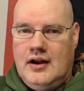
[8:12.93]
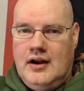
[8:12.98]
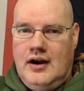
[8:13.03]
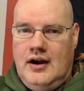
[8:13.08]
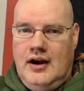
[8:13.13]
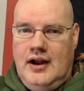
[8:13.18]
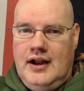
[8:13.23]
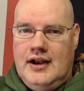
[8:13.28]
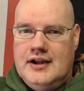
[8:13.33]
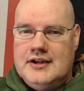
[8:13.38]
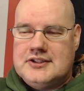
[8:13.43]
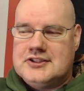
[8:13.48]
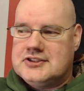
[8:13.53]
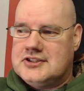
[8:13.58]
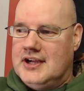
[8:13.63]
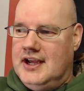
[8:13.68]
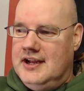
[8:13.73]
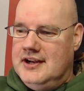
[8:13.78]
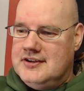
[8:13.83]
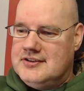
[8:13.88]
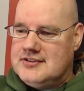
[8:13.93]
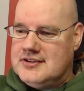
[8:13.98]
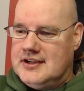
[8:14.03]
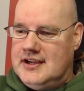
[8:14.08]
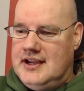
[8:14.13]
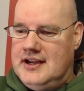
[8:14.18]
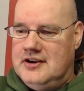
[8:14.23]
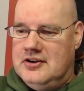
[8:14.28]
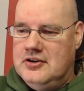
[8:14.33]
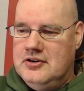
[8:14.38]
Alright, let's try this
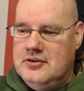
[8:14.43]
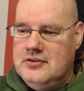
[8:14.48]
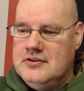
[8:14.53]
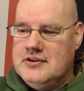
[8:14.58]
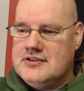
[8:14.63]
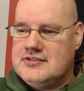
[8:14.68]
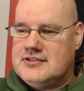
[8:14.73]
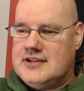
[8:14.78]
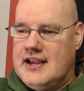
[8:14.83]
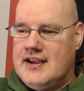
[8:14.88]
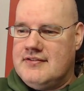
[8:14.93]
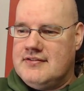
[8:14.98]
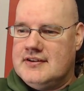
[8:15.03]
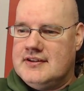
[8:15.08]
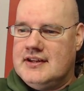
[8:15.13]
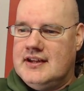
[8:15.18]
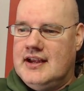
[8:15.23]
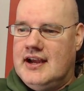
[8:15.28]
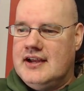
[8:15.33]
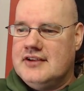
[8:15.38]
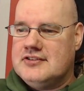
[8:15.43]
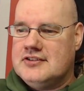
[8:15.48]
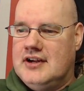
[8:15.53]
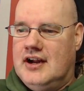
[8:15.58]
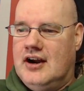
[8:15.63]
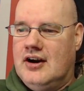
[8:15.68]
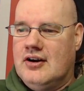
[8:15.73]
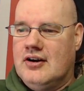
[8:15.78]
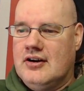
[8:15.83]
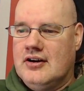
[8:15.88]
again. Who is David D.
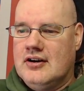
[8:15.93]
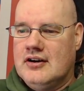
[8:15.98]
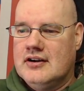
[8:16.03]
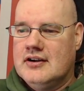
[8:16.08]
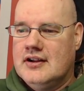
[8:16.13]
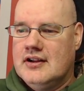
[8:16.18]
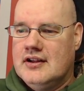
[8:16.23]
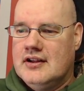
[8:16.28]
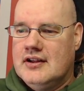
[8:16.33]
Eisenhower?